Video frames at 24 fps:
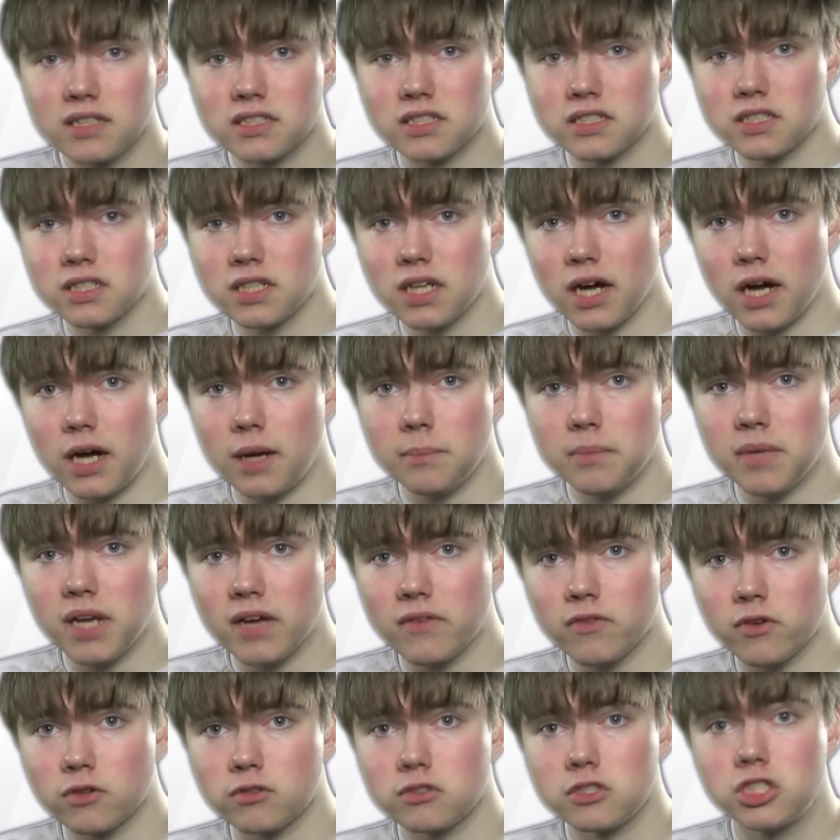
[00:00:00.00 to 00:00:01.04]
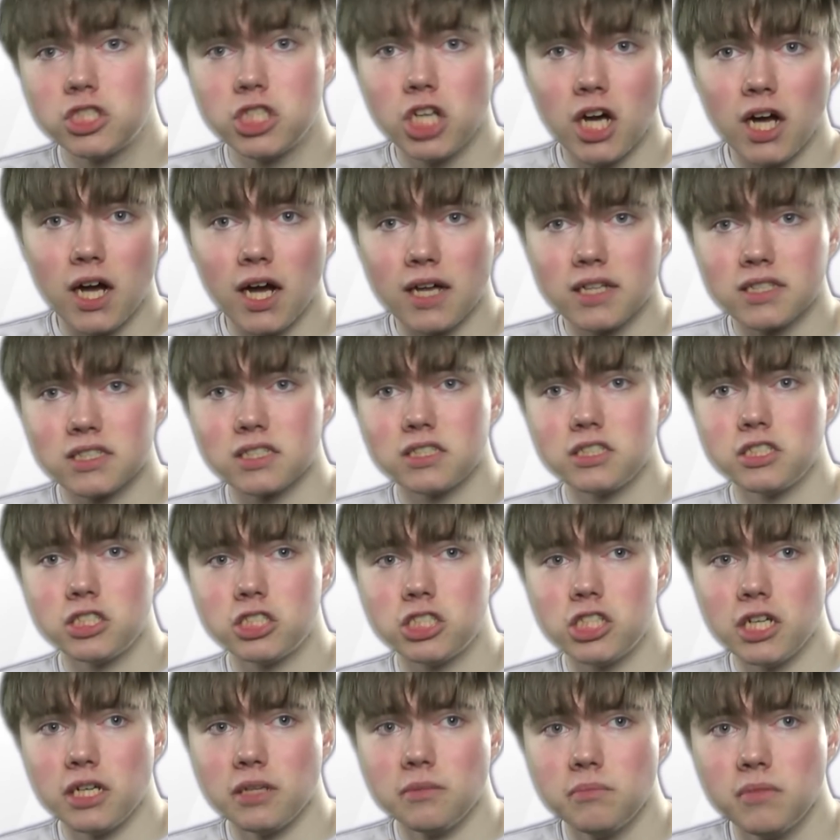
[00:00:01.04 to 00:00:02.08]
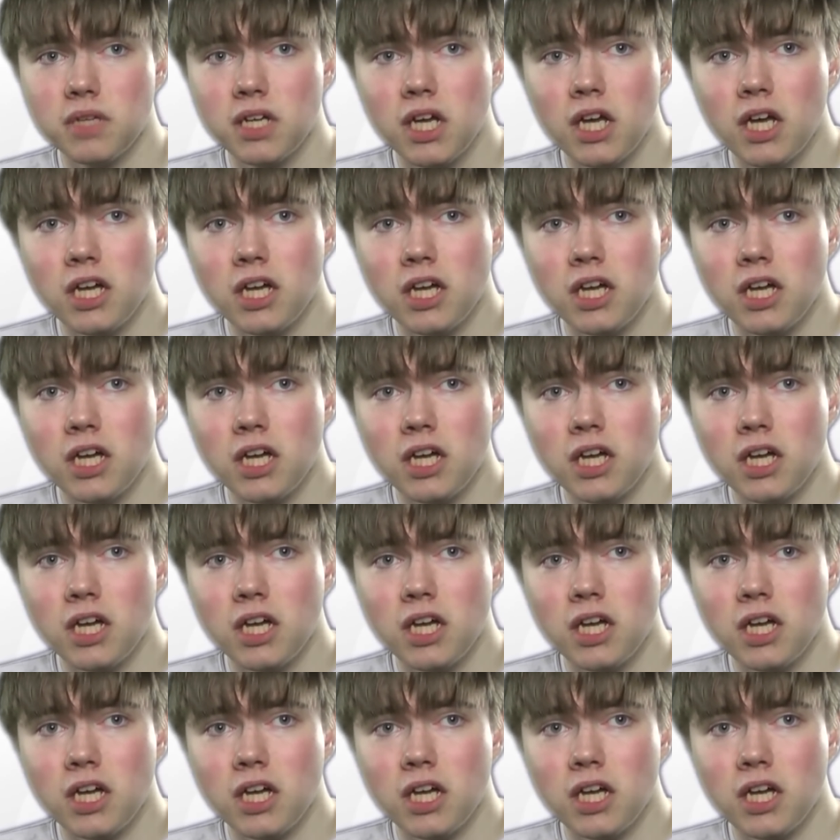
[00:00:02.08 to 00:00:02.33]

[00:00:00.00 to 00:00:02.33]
in gum, never J as in Jim.